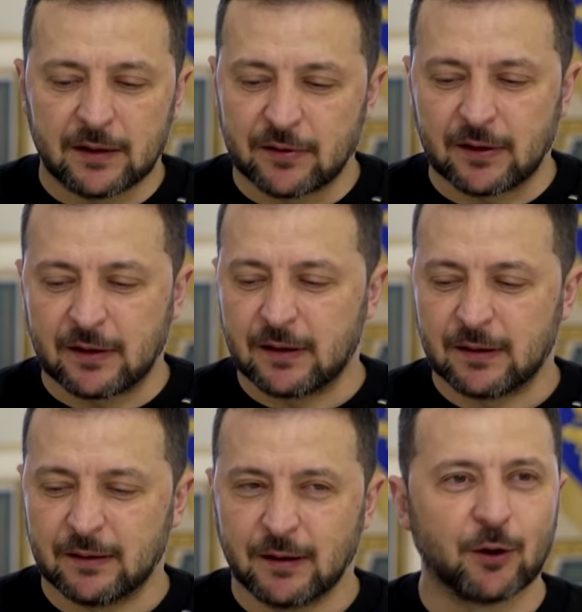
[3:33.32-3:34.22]
I think,
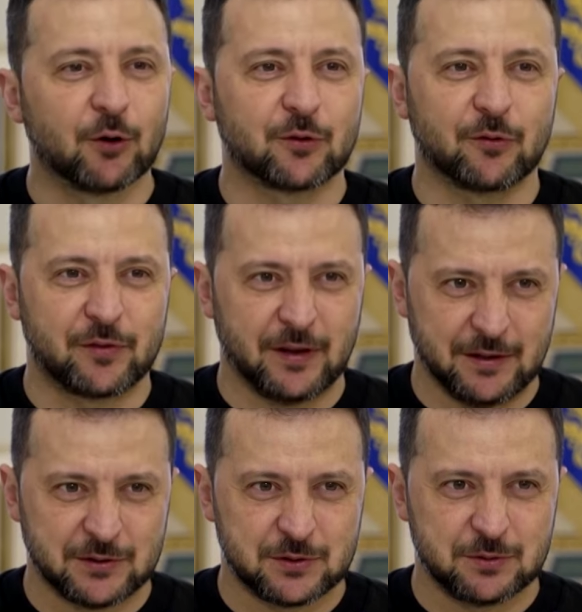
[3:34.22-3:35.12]
a lot of
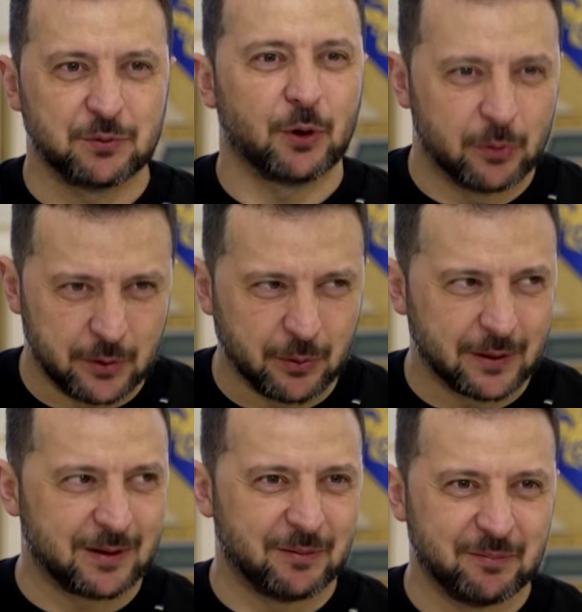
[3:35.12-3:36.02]
things. You're very
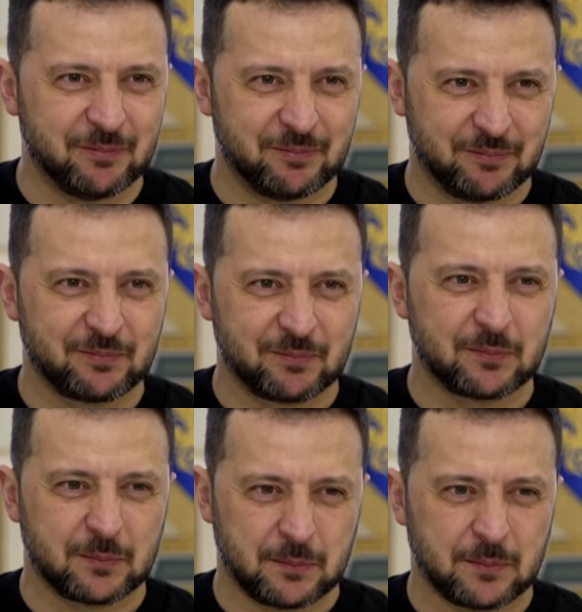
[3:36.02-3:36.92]
welcome. Thank you.
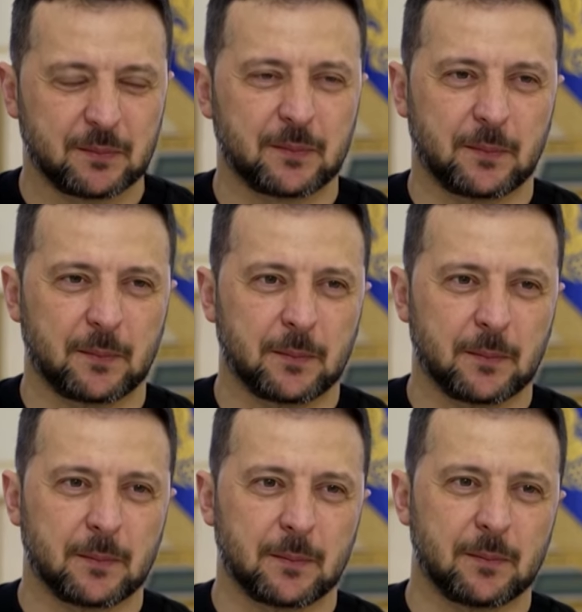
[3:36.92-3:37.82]
Well,
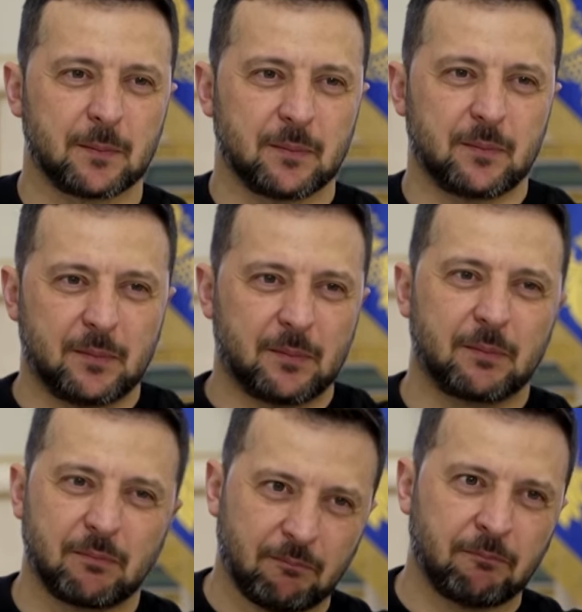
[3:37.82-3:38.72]
Mr. President, thank you
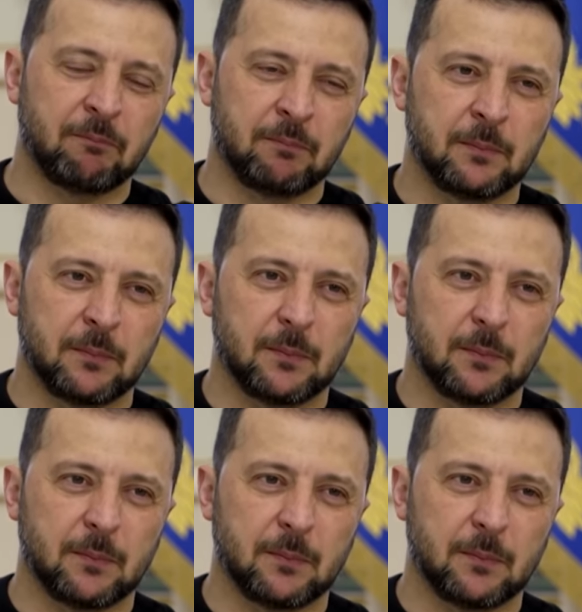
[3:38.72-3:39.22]
very, very much.